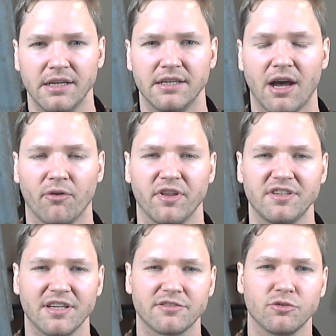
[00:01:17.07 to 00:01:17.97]
Now, this
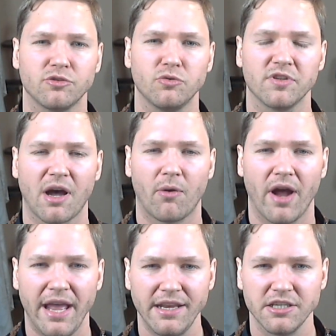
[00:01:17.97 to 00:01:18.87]
has to do with our
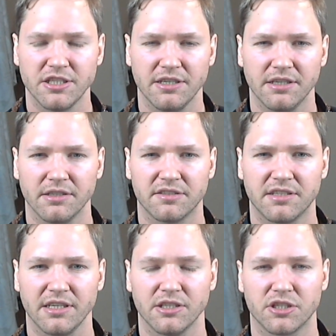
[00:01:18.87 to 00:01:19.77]
energy
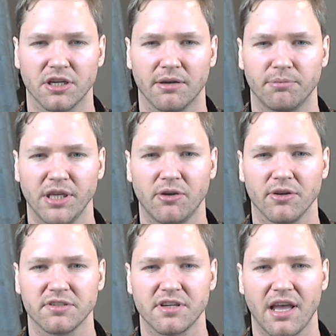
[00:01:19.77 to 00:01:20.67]
signature,
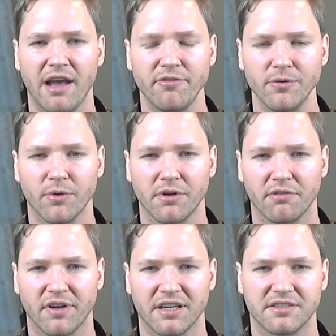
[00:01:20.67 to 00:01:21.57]
because every one
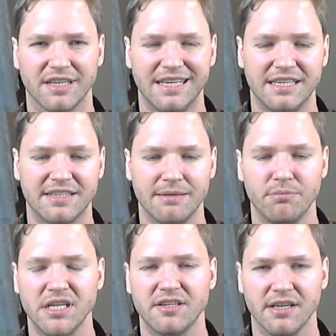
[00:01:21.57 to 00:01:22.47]
of us is
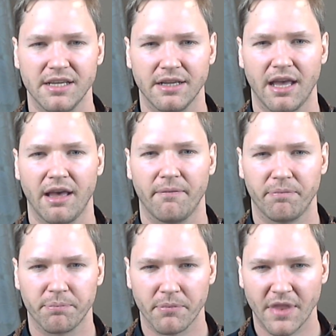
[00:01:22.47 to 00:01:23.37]
emitting
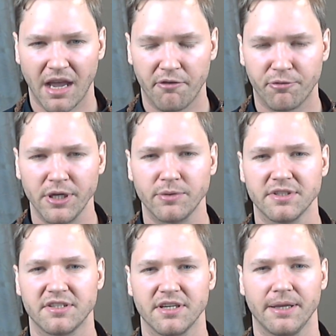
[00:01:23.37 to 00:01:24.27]
a
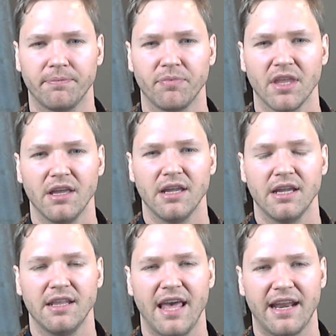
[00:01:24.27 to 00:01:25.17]
frequency
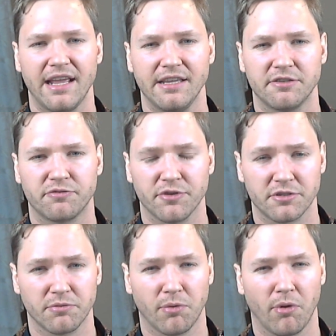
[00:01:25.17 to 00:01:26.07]
that is,
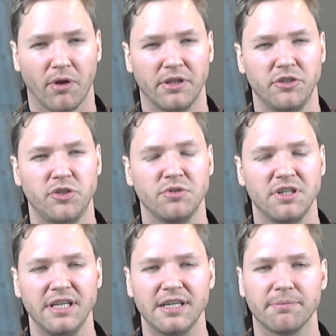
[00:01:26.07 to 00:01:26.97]
first of all,
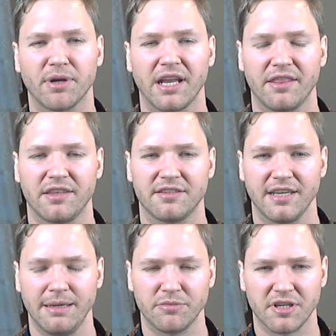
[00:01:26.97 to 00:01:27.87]
unique, but at the
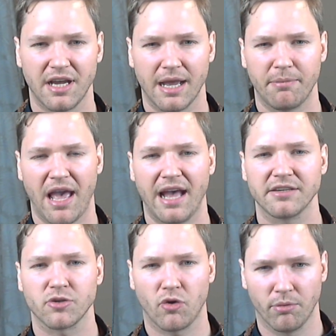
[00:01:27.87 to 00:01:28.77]
same time
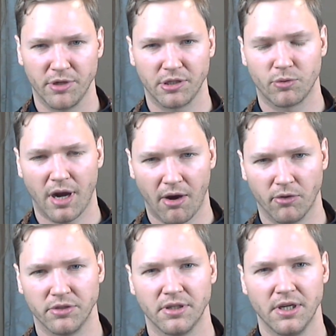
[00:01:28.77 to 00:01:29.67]
has common ground